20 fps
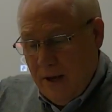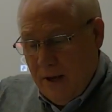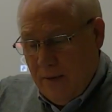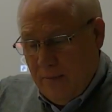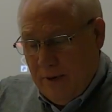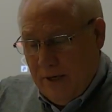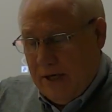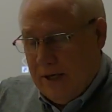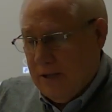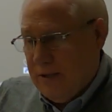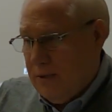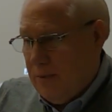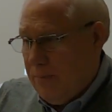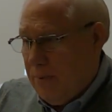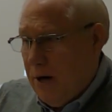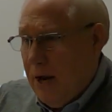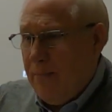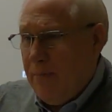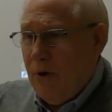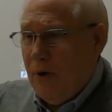because the
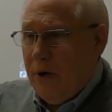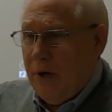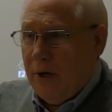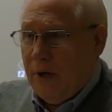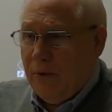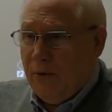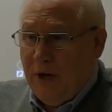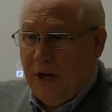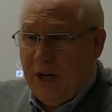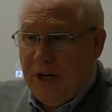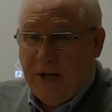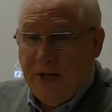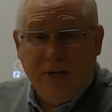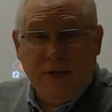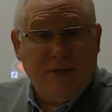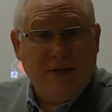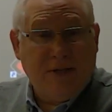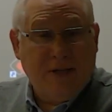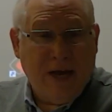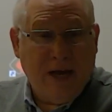primary ingredient is
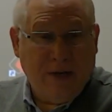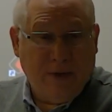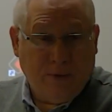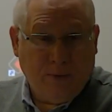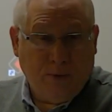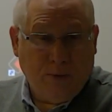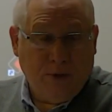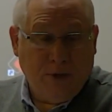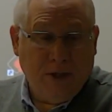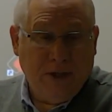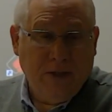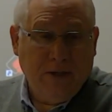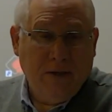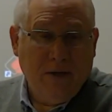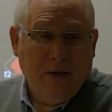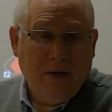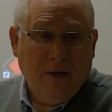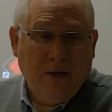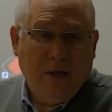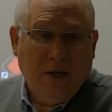sandalwood.
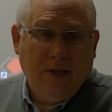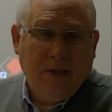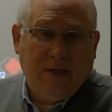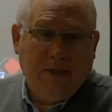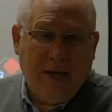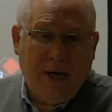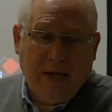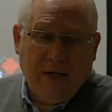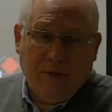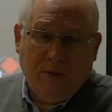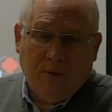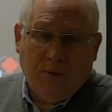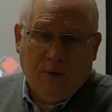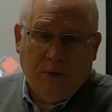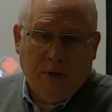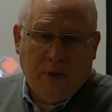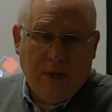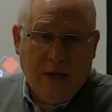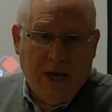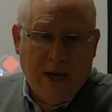And
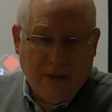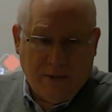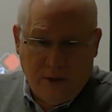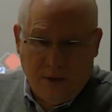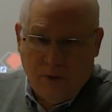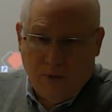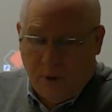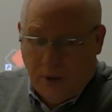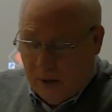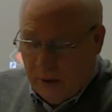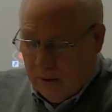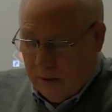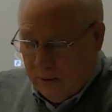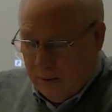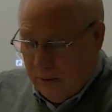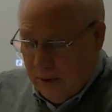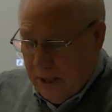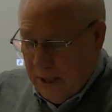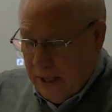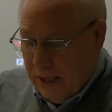sandalwood as an oil
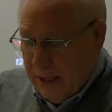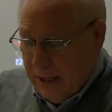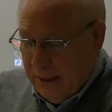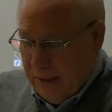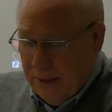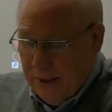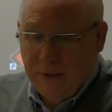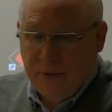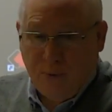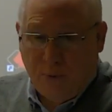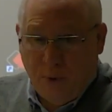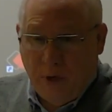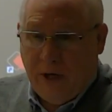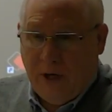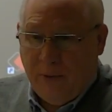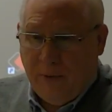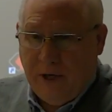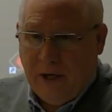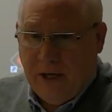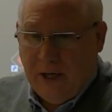is really,
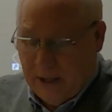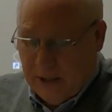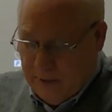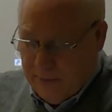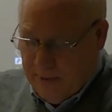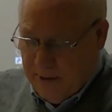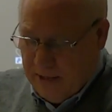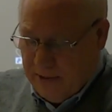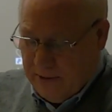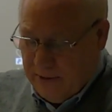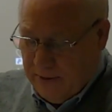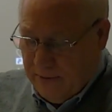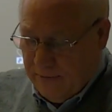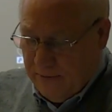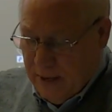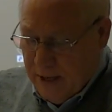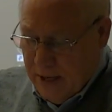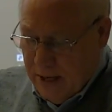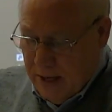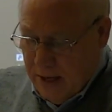really expensive.
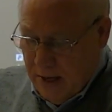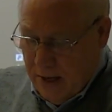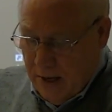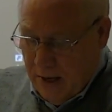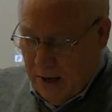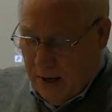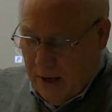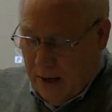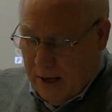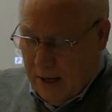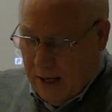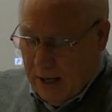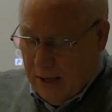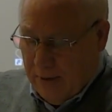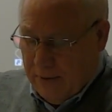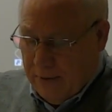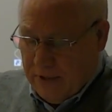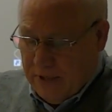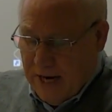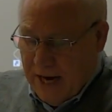
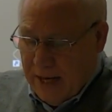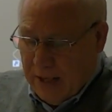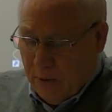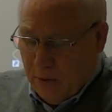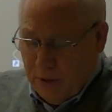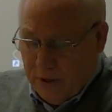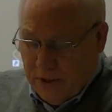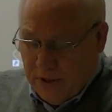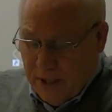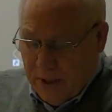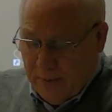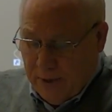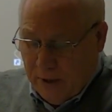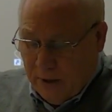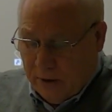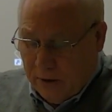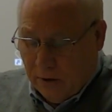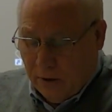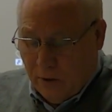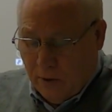Sandalwood, cinnamon,
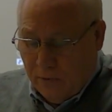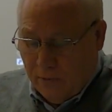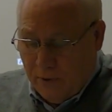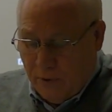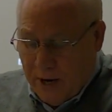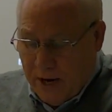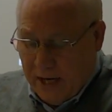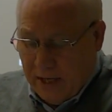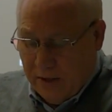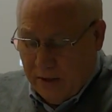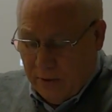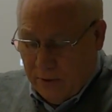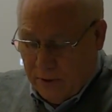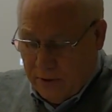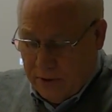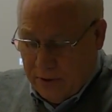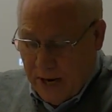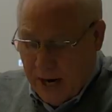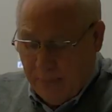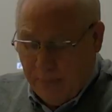clove, oregano,
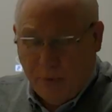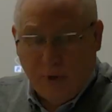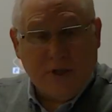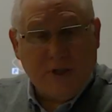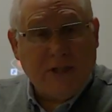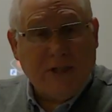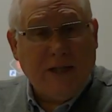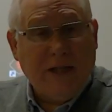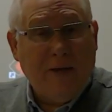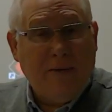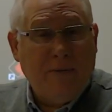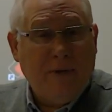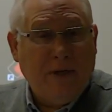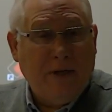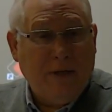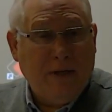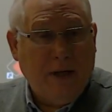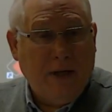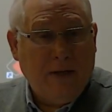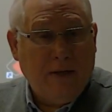cypress, lemon,
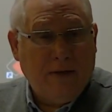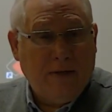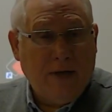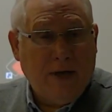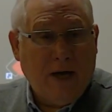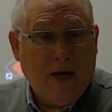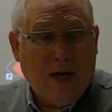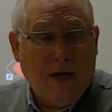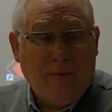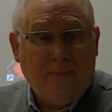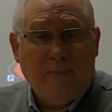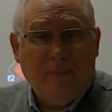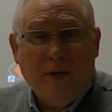and thyme.